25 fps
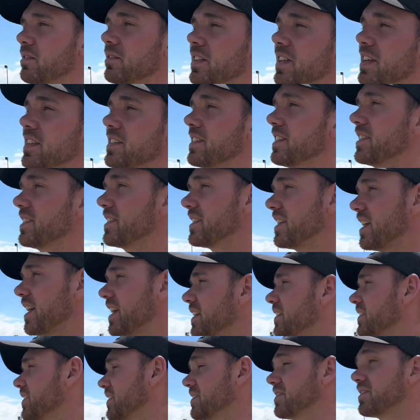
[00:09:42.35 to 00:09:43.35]
As I said,
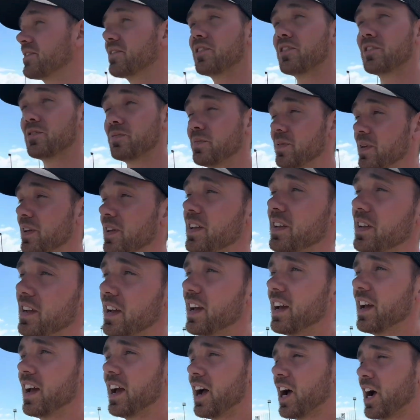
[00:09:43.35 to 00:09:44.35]
it's gonna be
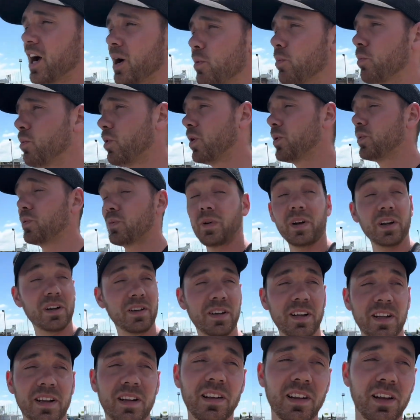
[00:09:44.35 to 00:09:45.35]
one where you
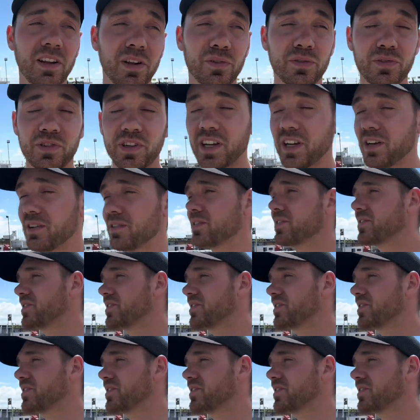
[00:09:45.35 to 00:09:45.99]
need a lot of skills,